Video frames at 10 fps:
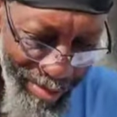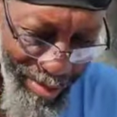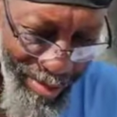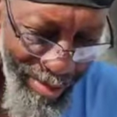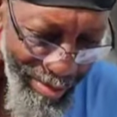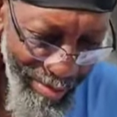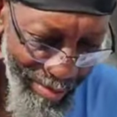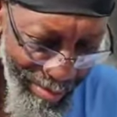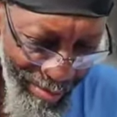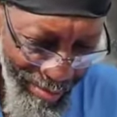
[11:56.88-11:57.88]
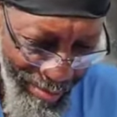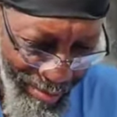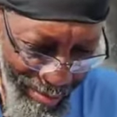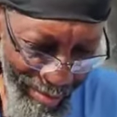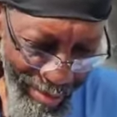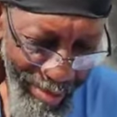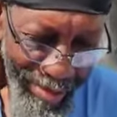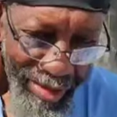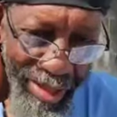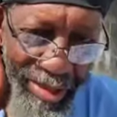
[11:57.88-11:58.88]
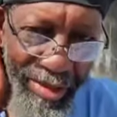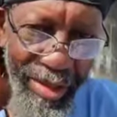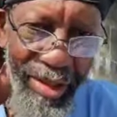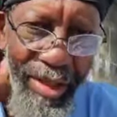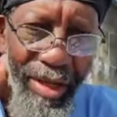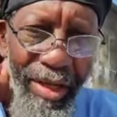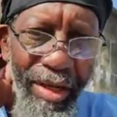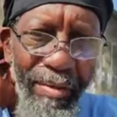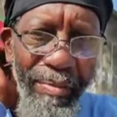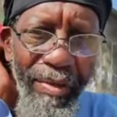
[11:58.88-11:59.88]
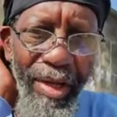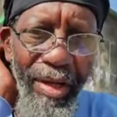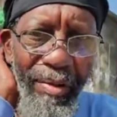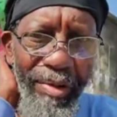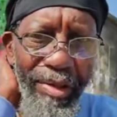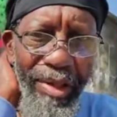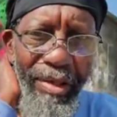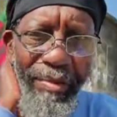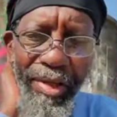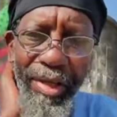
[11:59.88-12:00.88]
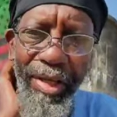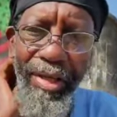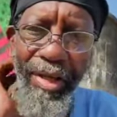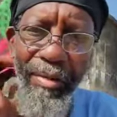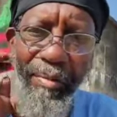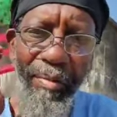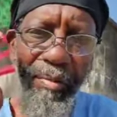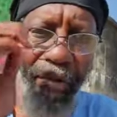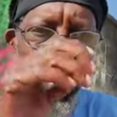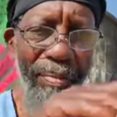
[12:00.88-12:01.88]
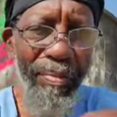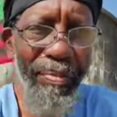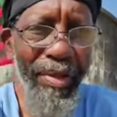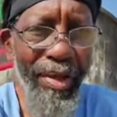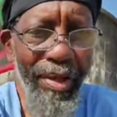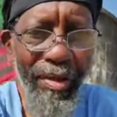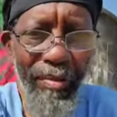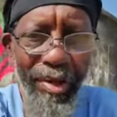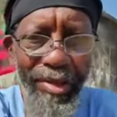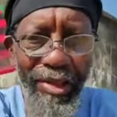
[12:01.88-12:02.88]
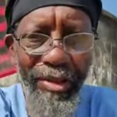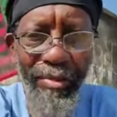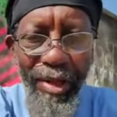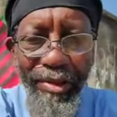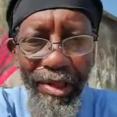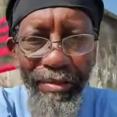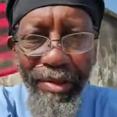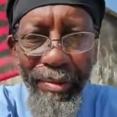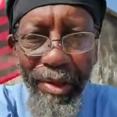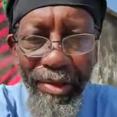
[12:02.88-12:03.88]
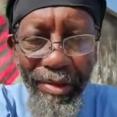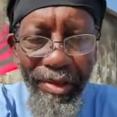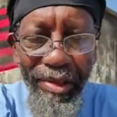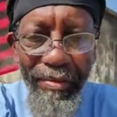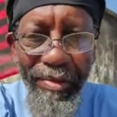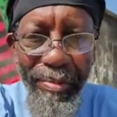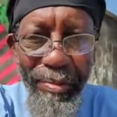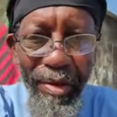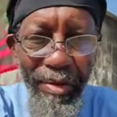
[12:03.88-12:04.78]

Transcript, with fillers: was in uh, in the states um, I was living in uh, um, Washington, well, living in, in, Silver Spring,